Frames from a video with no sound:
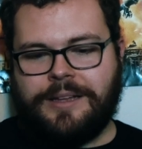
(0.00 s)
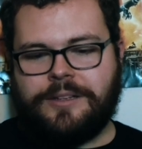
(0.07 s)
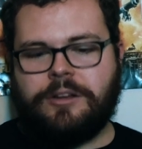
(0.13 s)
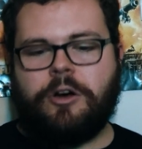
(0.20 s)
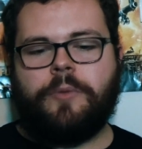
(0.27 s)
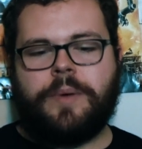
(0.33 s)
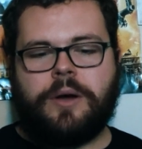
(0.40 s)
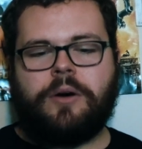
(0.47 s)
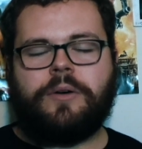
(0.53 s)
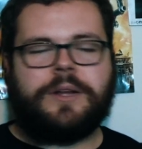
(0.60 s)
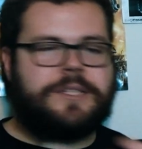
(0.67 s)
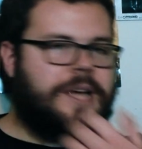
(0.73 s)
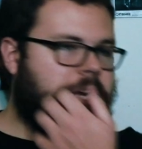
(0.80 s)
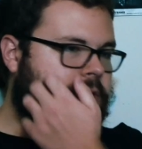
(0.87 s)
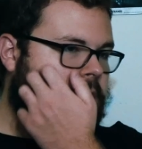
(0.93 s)
lo and behold,
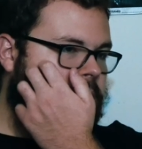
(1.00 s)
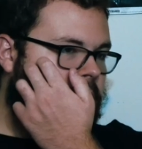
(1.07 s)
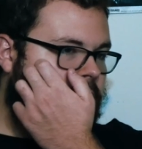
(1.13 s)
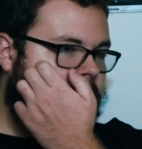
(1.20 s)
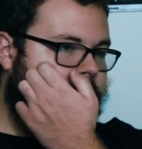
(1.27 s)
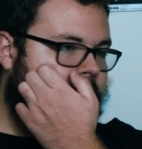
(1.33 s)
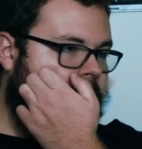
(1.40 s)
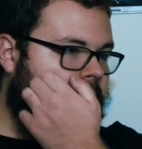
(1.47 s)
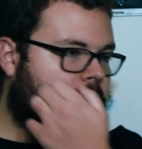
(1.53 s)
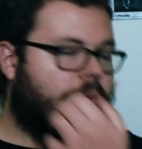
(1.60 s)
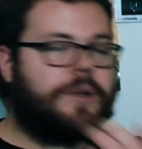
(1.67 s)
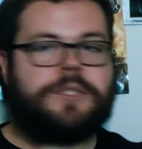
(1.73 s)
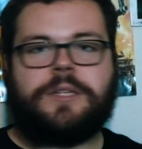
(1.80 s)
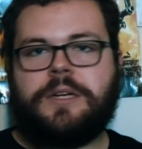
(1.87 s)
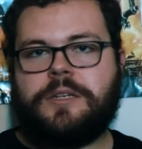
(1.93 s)
it's actually a movie about
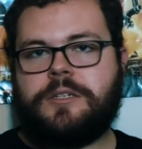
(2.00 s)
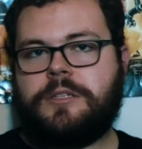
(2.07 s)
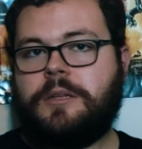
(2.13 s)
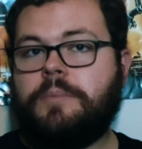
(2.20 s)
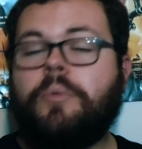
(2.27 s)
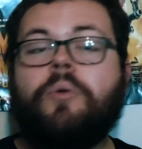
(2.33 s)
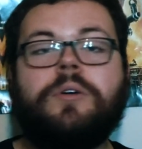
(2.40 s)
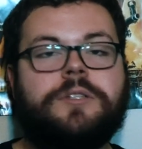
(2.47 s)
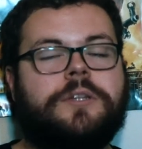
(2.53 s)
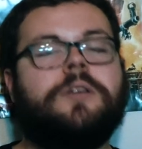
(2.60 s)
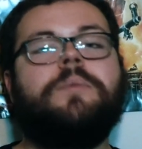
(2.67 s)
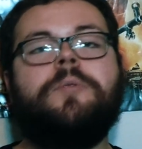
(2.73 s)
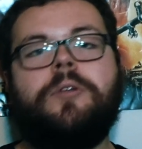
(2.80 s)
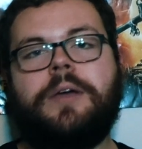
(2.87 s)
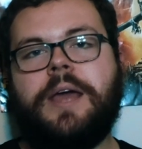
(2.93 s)
linguistics, the importance of
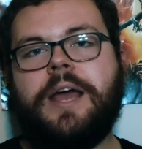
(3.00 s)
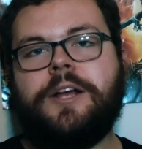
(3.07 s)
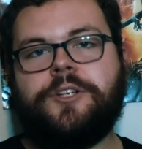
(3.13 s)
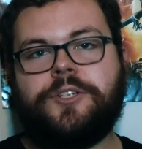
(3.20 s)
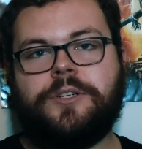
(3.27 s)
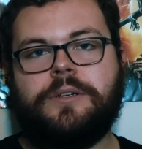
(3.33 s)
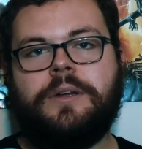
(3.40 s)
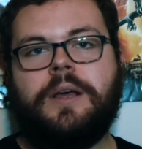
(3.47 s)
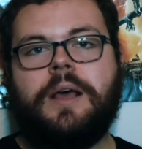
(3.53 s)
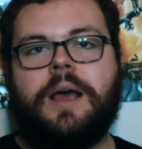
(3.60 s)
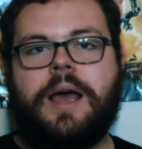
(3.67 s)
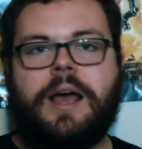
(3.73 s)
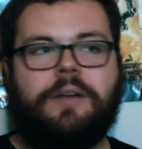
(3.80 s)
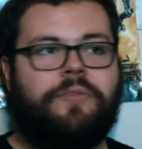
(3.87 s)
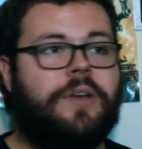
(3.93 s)
communication,
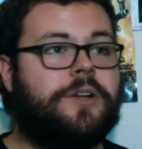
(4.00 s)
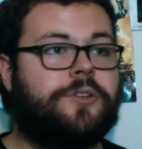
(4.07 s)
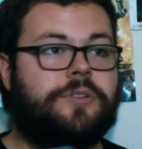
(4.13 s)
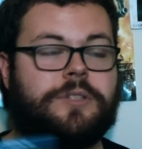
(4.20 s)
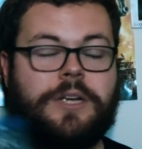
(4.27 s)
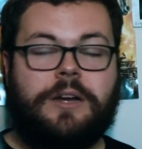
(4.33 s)
and features